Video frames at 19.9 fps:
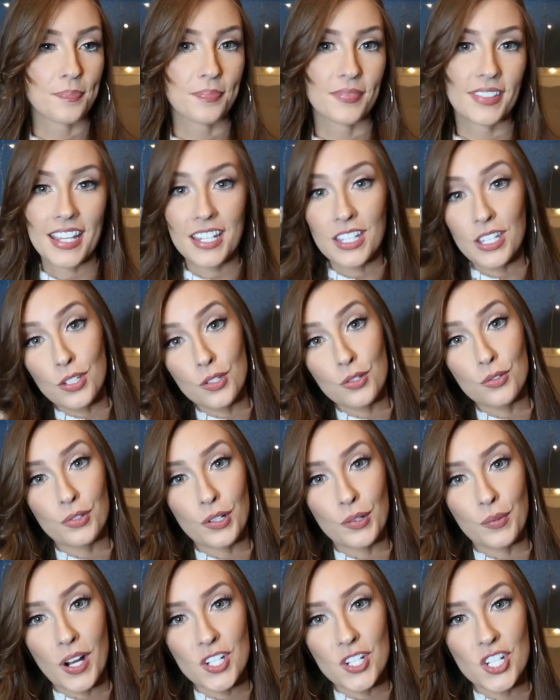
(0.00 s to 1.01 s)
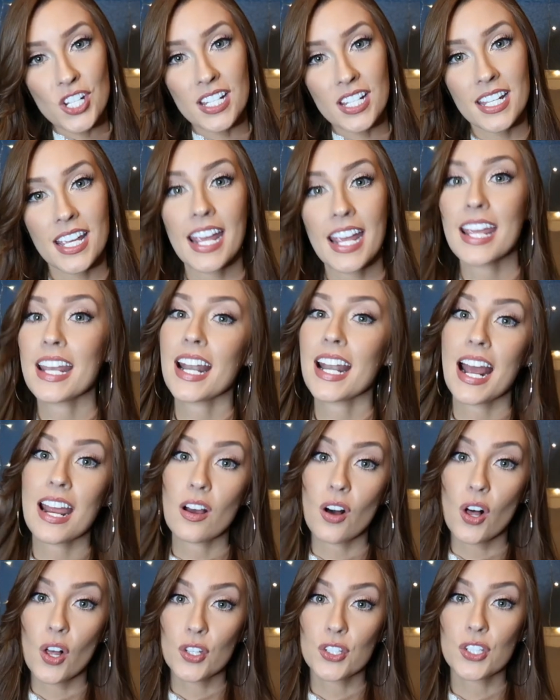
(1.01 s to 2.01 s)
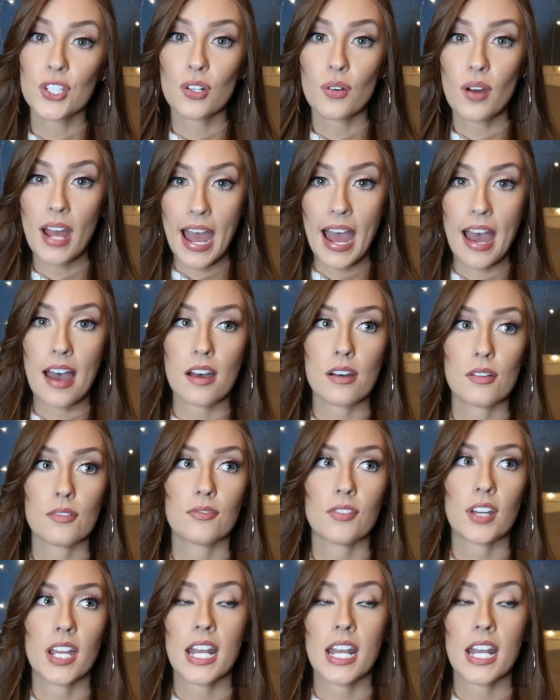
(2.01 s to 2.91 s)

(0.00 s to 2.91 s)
Thank you for watching, and I also have